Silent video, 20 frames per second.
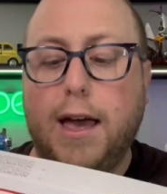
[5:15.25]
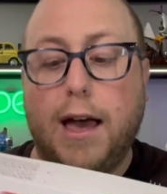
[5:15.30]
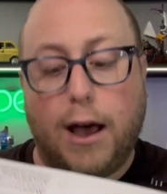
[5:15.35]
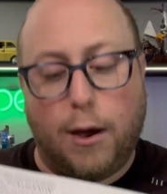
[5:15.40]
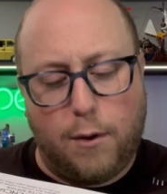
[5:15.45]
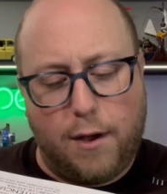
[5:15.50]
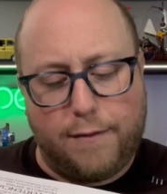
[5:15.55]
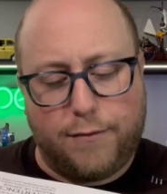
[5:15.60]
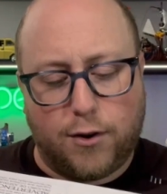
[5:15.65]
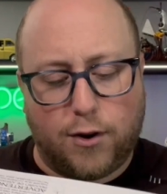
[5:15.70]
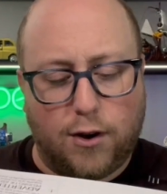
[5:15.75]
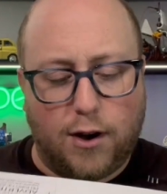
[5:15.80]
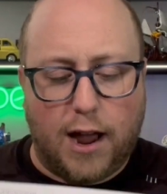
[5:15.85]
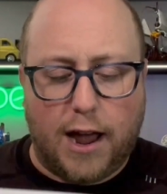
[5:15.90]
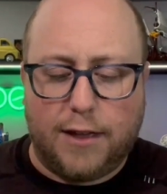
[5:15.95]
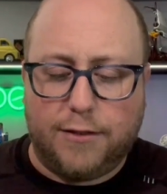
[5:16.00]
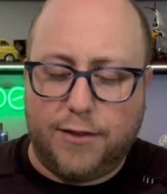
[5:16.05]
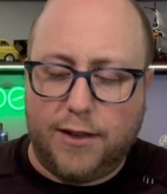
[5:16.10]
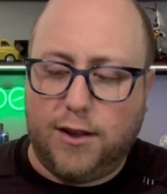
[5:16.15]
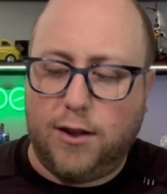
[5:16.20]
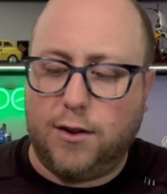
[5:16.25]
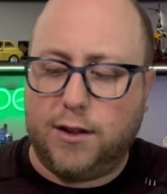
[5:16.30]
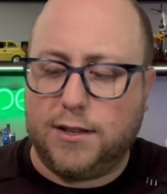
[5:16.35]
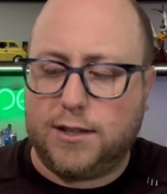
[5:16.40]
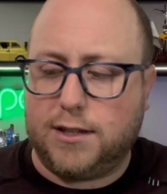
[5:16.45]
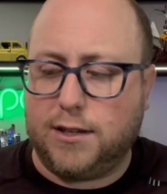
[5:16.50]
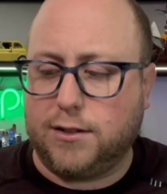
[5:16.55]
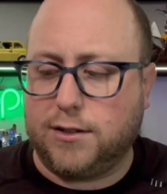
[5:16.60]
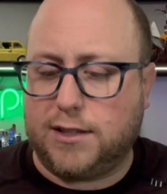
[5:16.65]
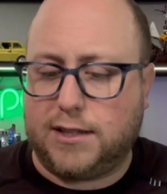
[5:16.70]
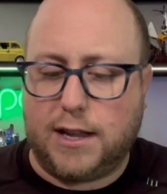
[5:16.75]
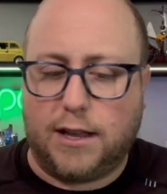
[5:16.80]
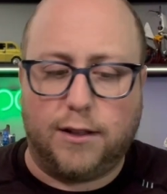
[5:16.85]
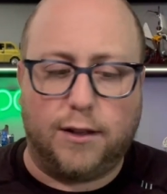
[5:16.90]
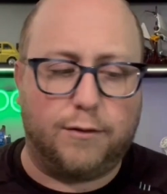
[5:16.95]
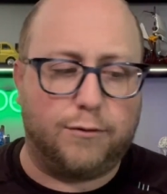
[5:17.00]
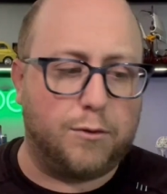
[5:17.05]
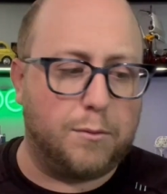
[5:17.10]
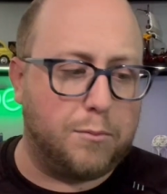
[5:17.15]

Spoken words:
However, I think you can still sell it for